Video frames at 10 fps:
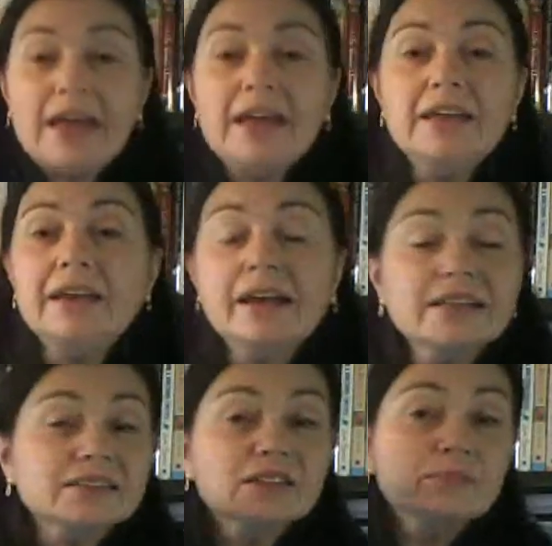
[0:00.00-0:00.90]
And I
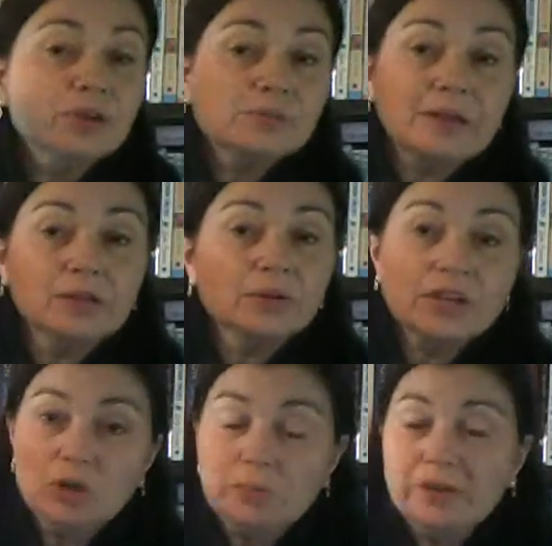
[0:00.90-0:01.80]
got some books by Lori
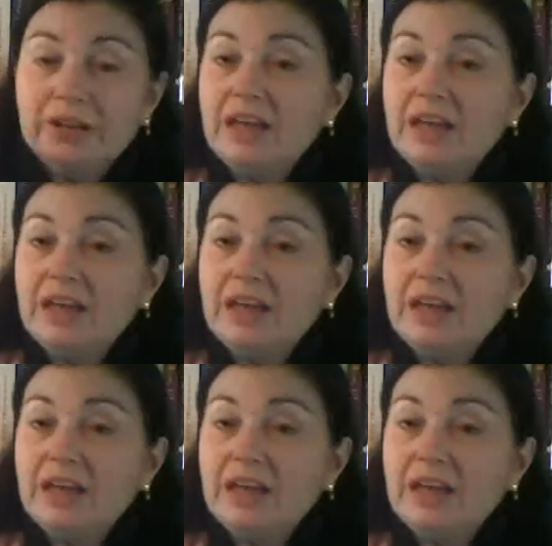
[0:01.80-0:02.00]
Copeland.